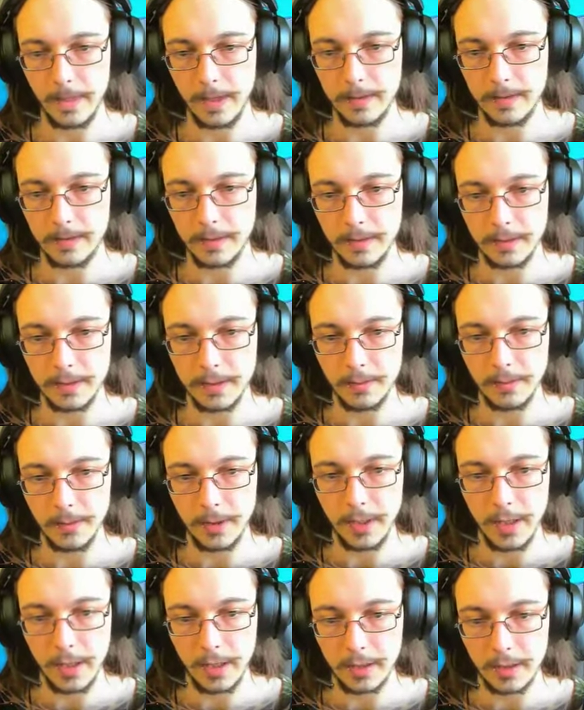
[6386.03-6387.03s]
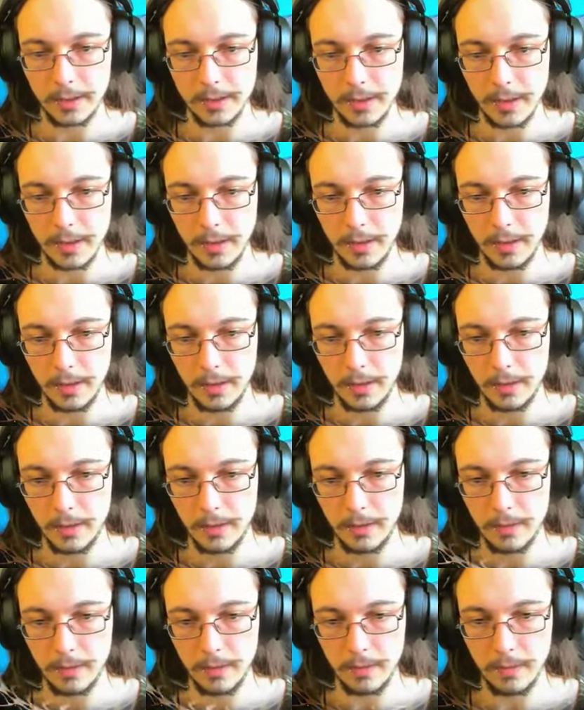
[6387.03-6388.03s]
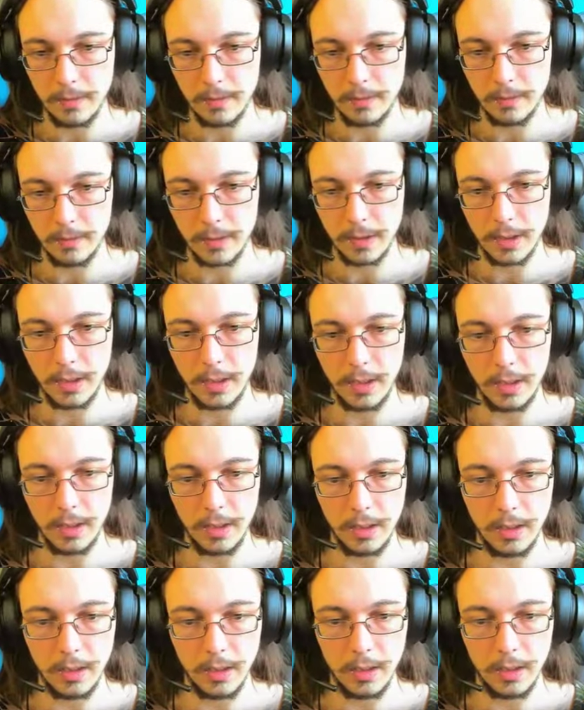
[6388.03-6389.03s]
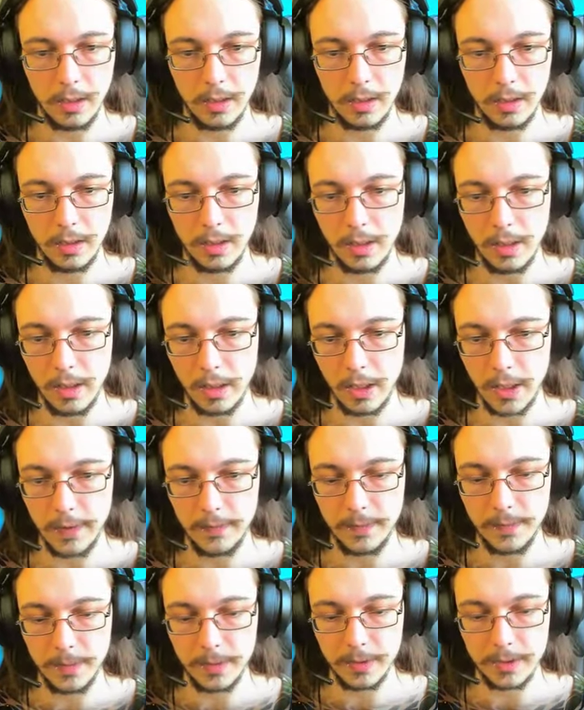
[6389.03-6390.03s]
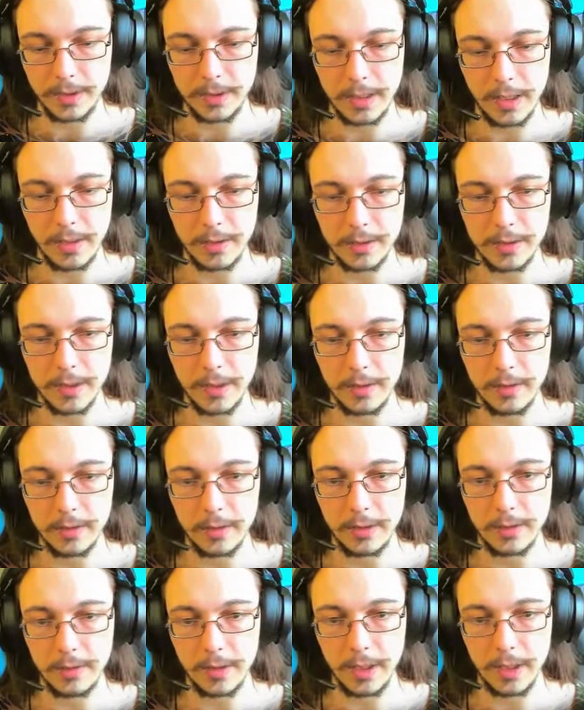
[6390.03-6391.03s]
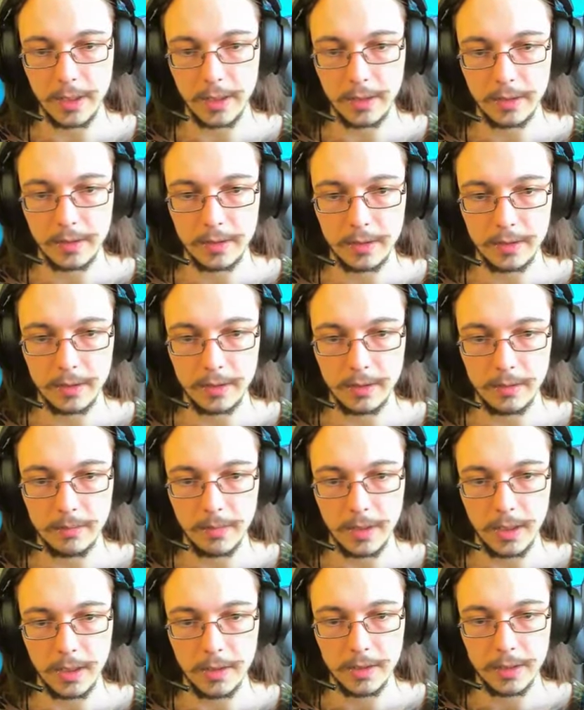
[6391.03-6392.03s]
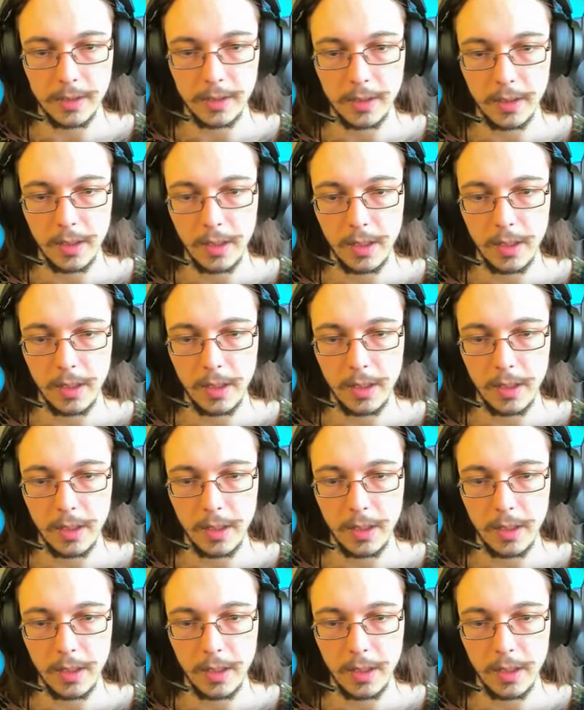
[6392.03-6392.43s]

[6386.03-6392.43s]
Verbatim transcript: Sun's still pretty high in the sky. Okay. I'm going to have to put stairs there so that it's a bit easier.